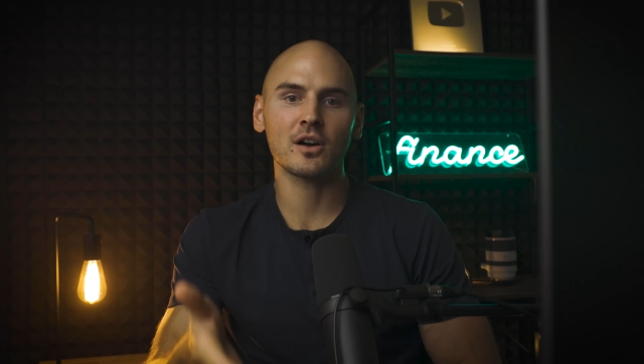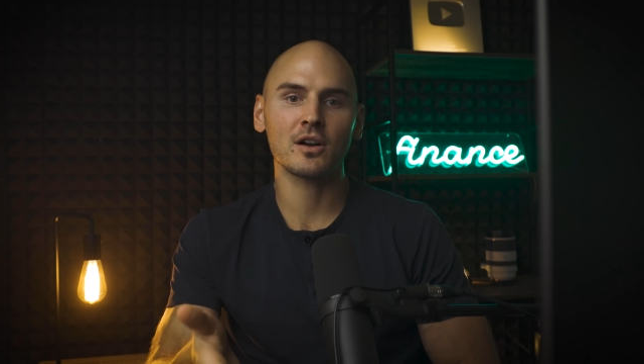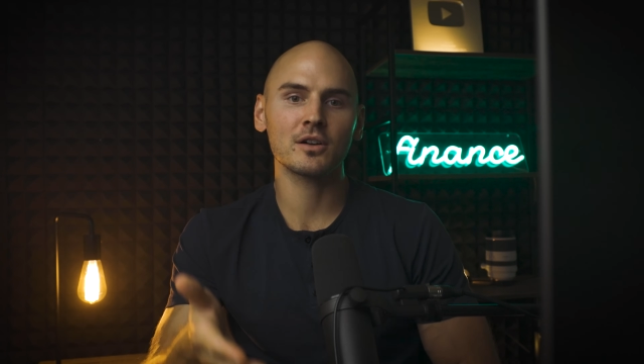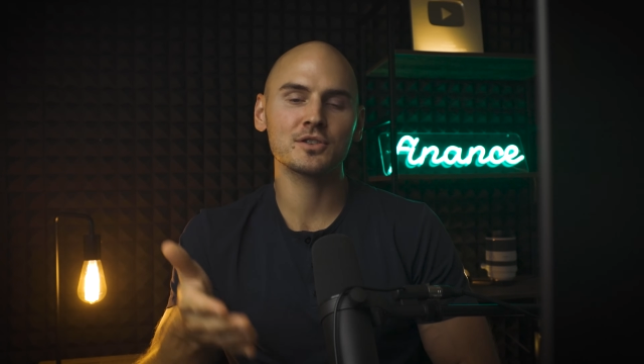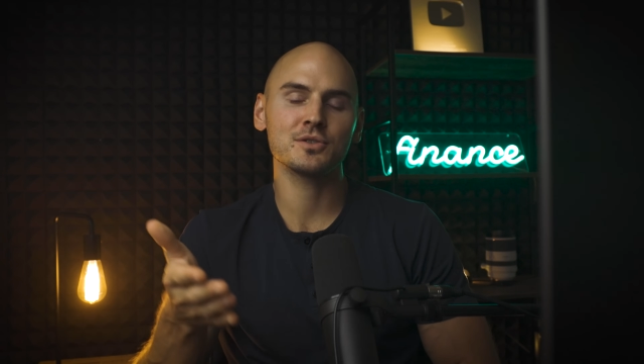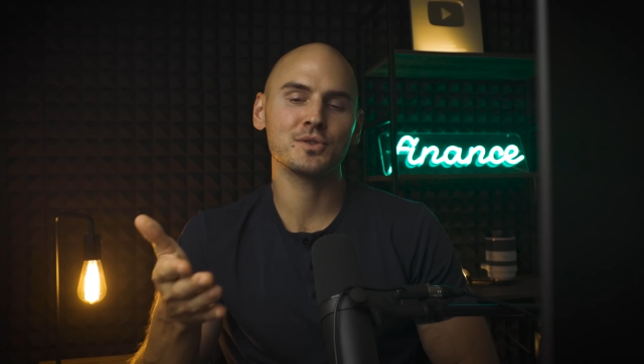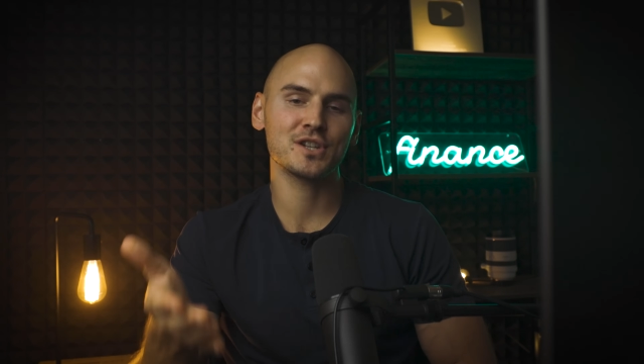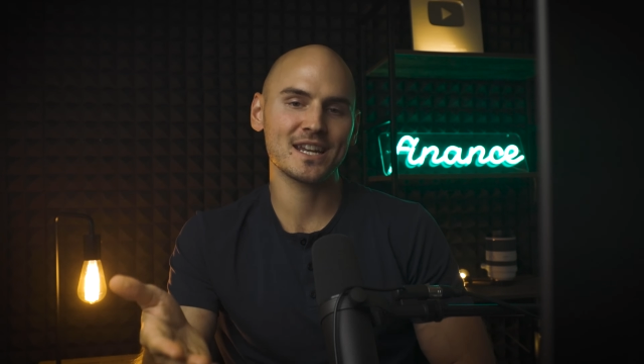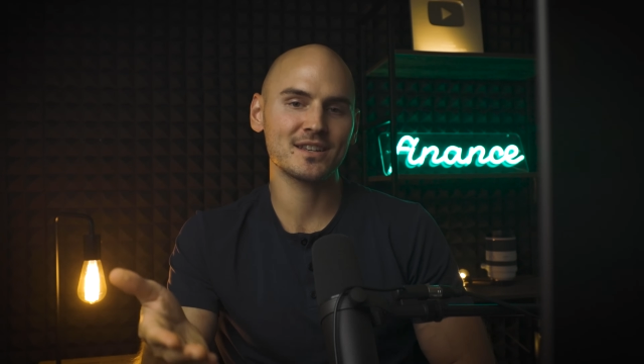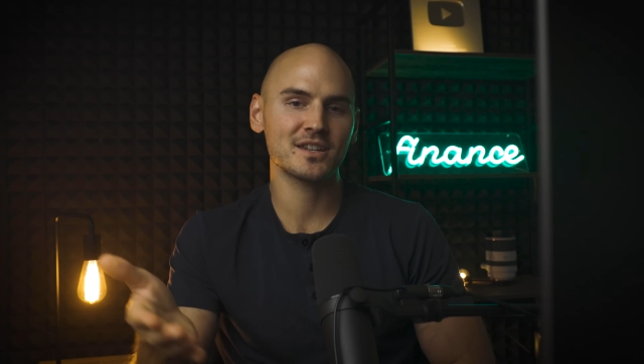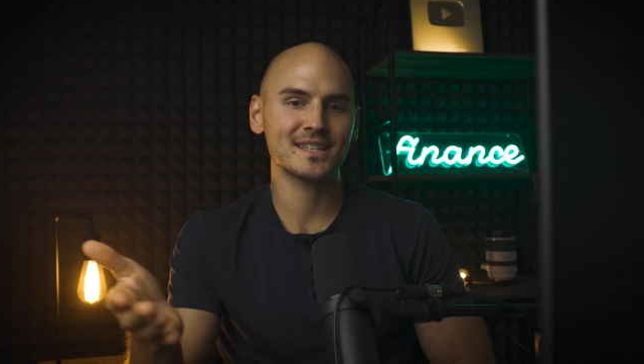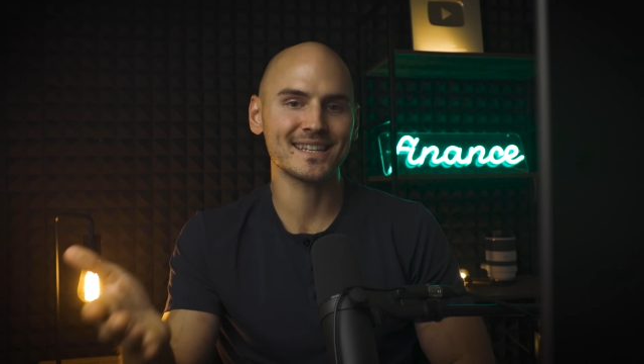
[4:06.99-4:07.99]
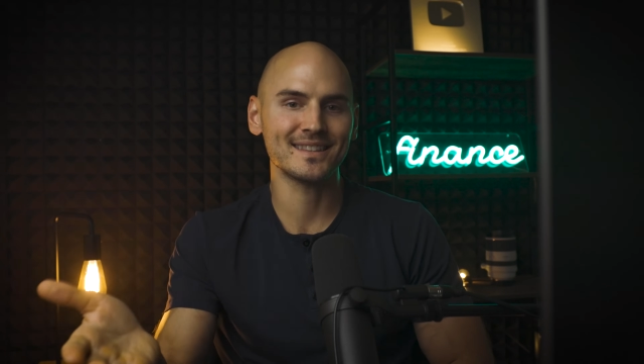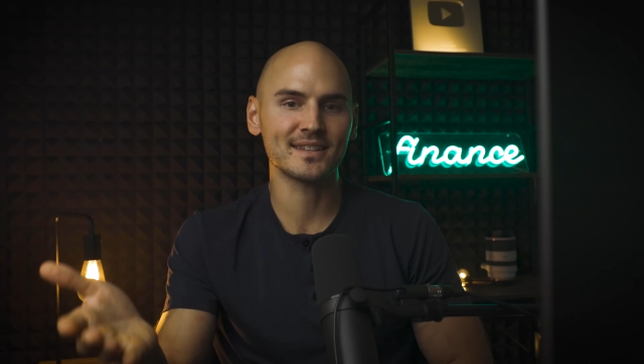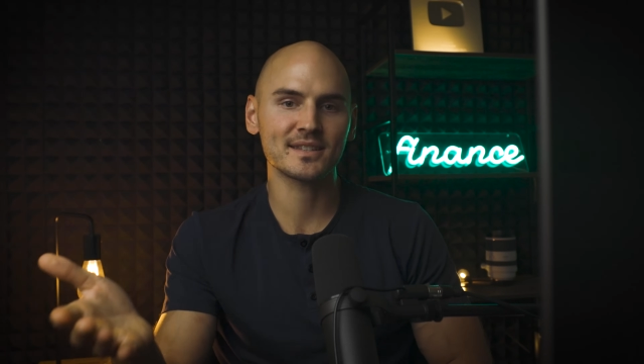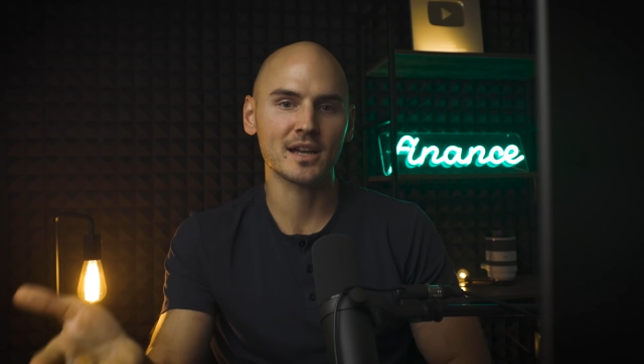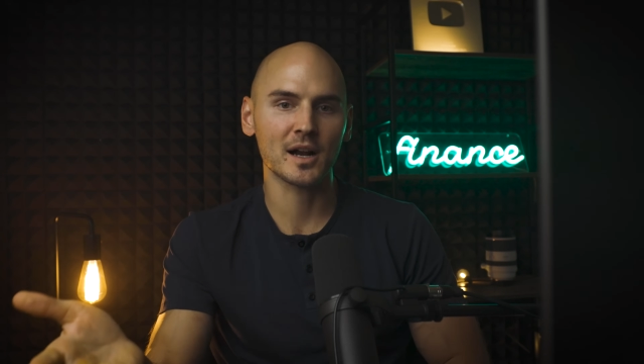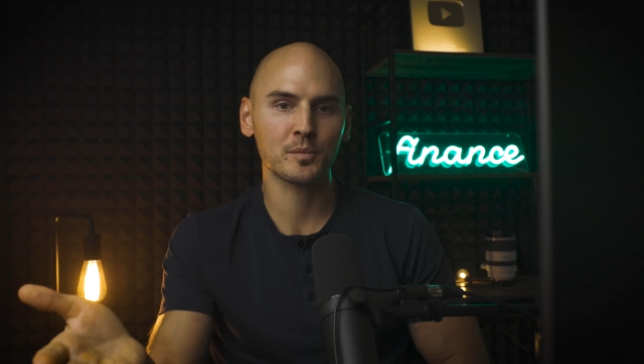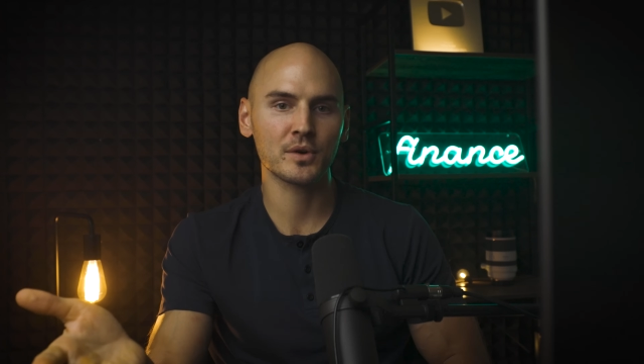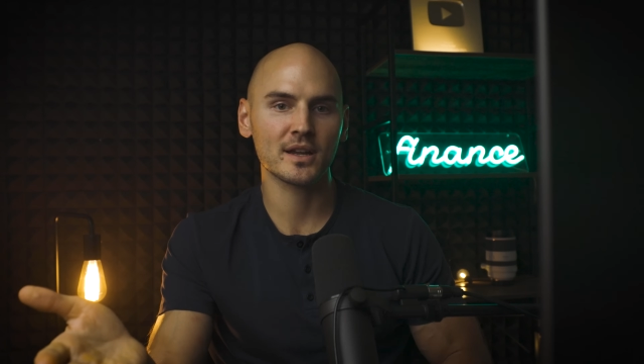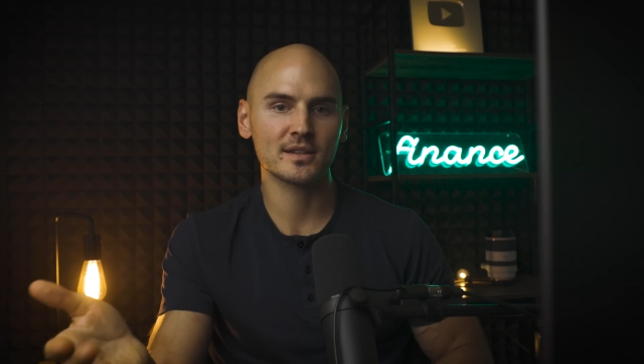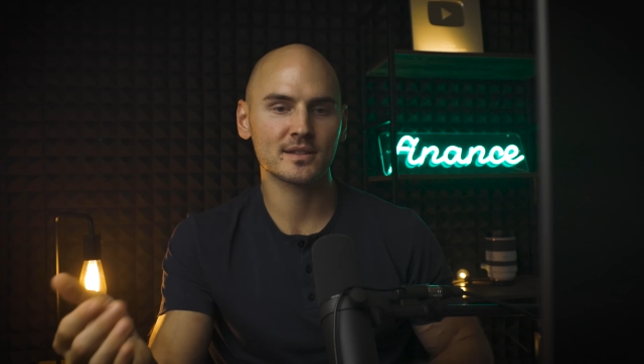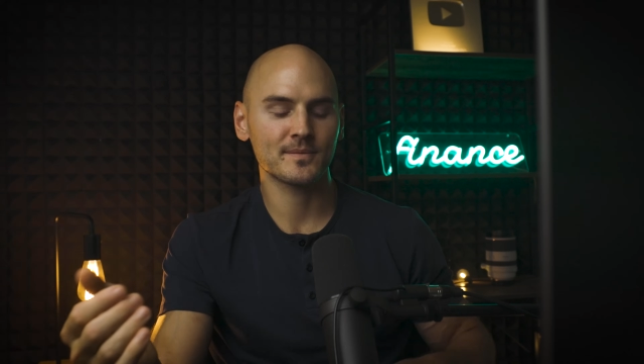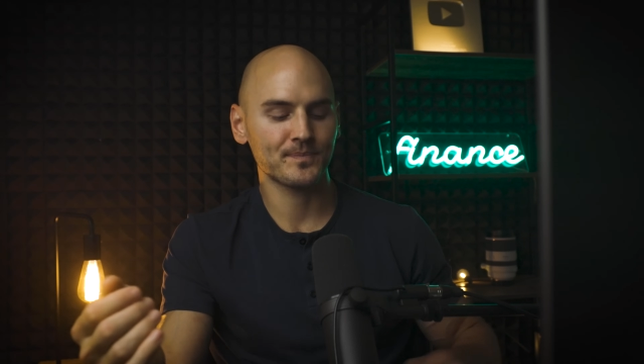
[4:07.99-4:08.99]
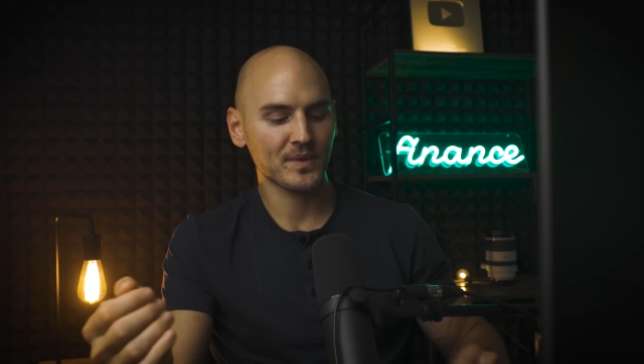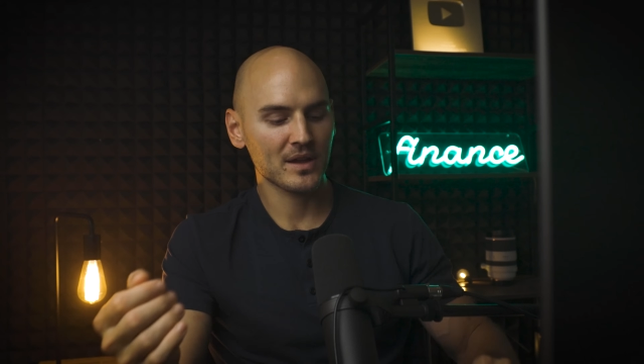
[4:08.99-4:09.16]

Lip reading: are to changes in the stock price.